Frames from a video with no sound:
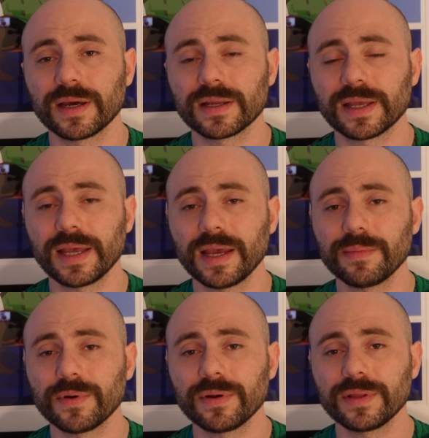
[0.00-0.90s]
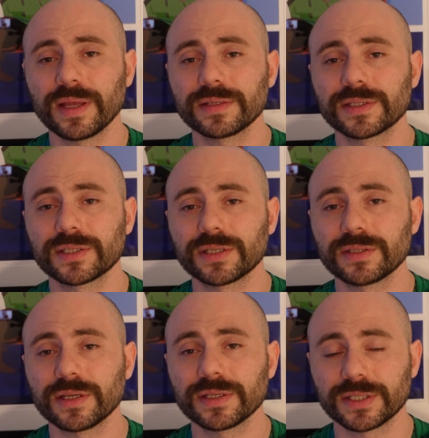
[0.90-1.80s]
a camera that
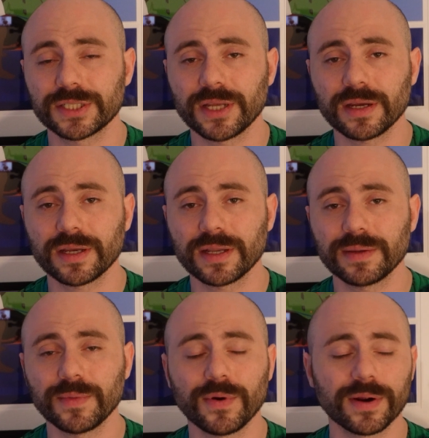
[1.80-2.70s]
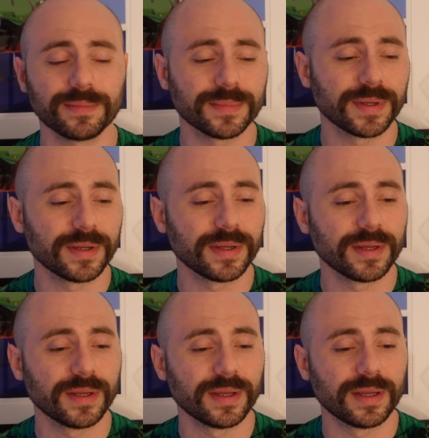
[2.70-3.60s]
doesn't suck anymore.
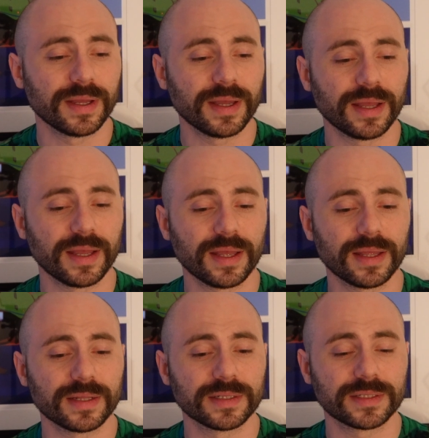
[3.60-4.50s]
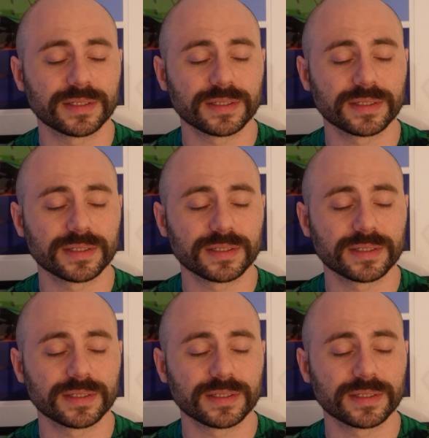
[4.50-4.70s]
And